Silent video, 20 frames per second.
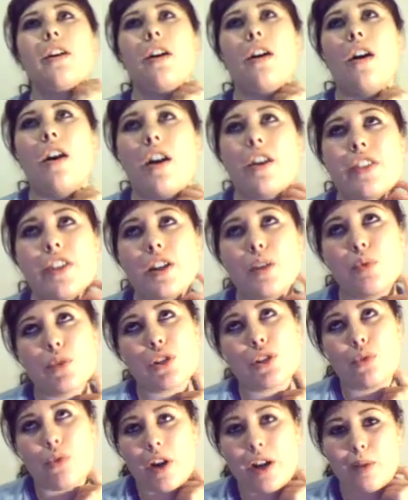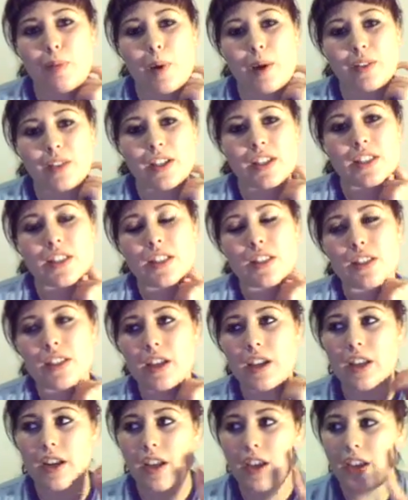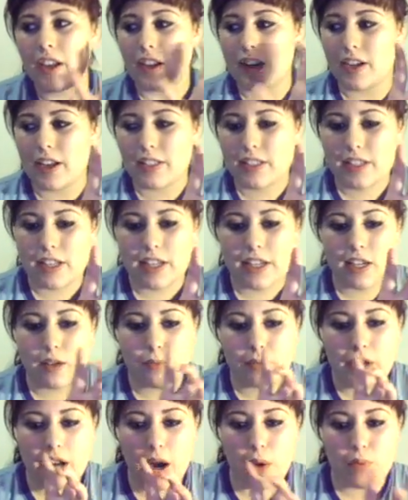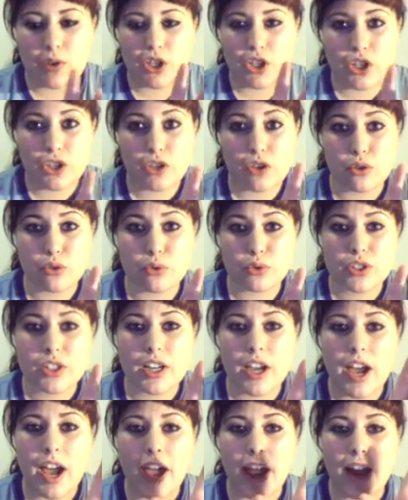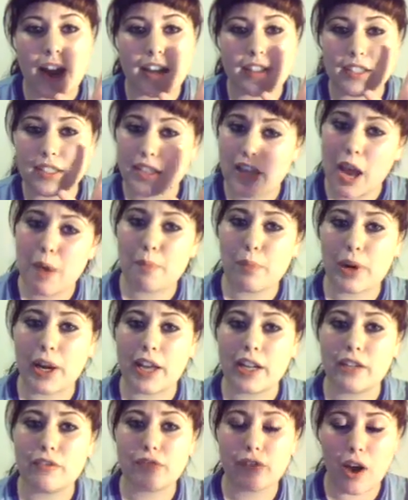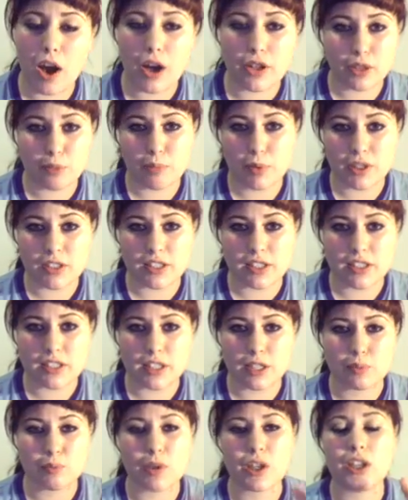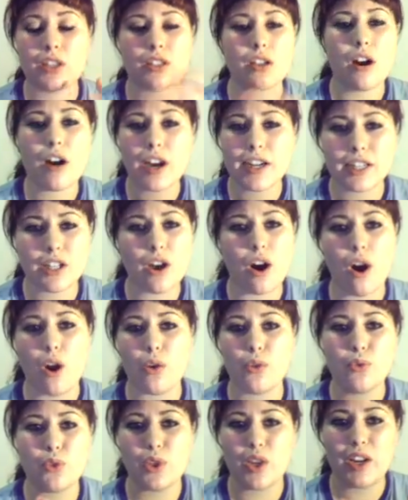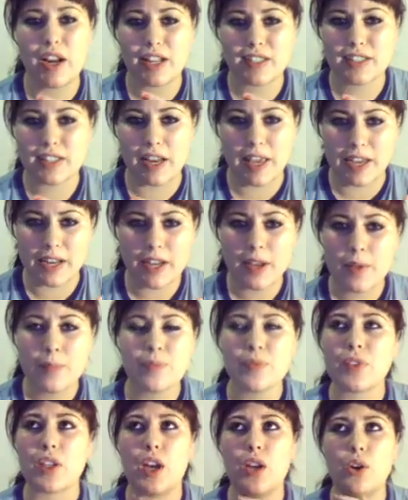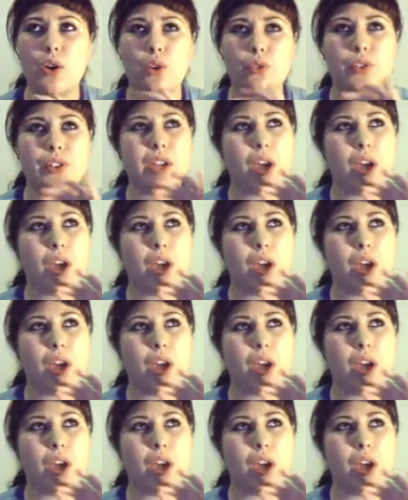I think what's great about this is that Nestlé can now be used as a template for other businesses, because I know that Nestlé are not the